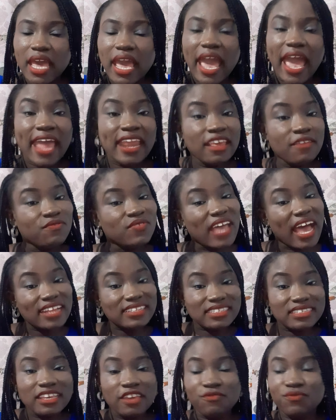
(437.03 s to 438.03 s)
And
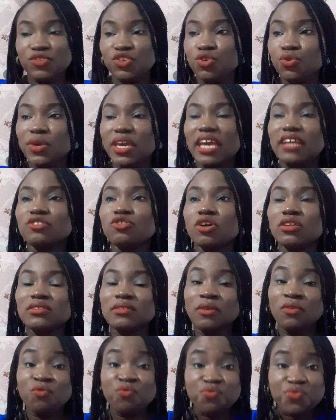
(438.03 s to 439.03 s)
if you cannot
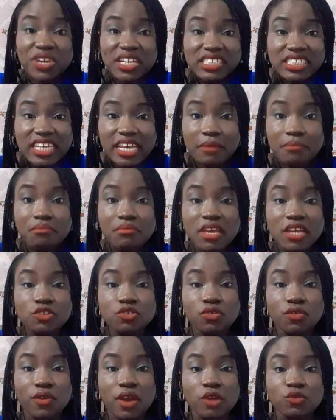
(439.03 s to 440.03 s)
reach a
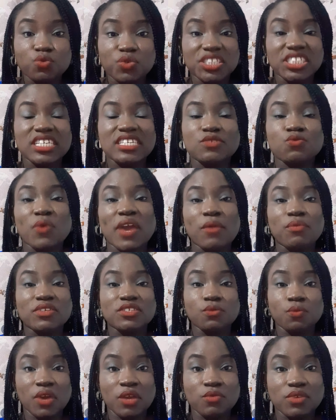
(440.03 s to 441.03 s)
middle ground, which is
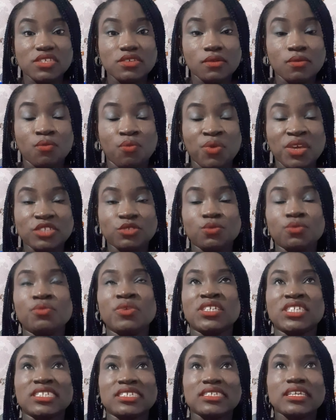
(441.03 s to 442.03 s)

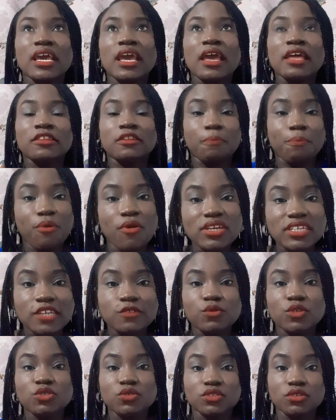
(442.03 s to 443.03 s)
which is the point at
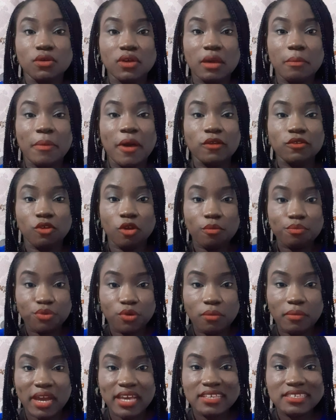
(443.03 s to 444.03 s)
which we talk about
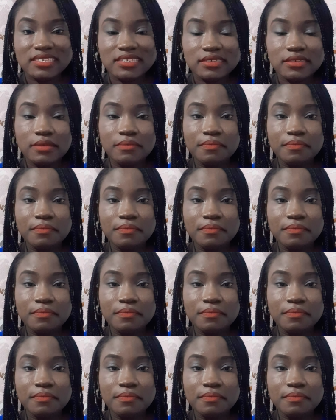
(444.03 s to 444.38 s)
compromise.